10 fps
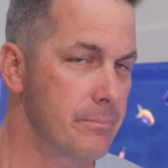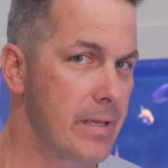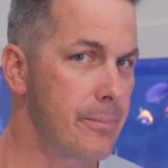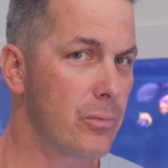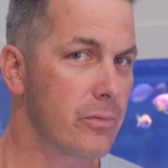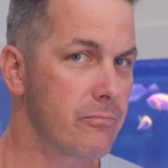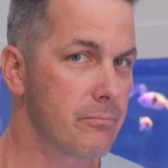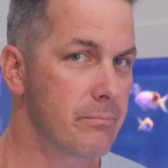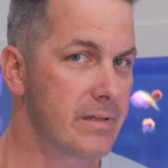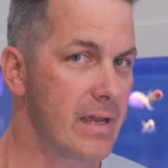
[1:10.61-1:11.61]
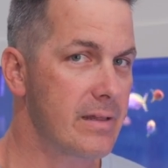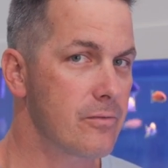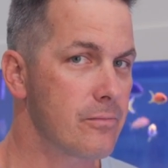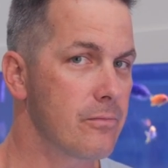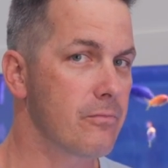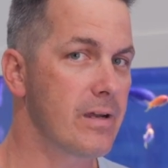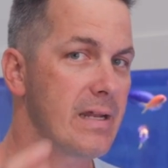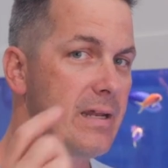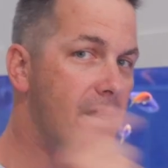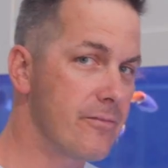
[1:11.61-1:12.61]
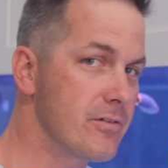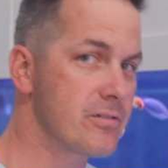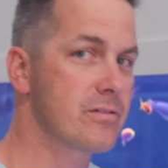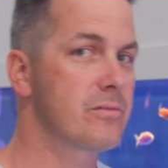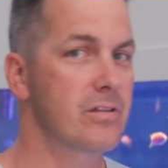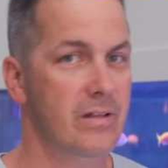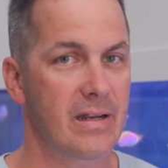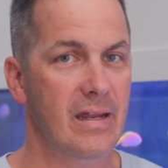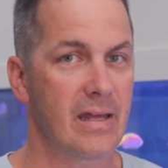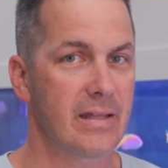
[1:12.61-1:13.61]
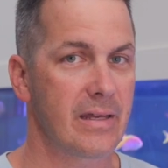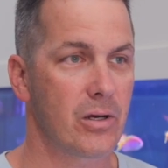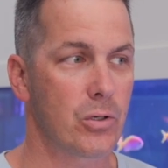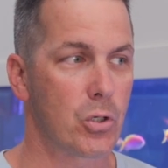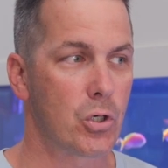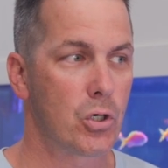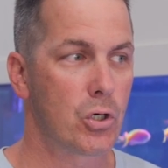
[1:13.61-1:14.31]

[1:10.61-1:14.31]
People take the reading of their salinity and they go,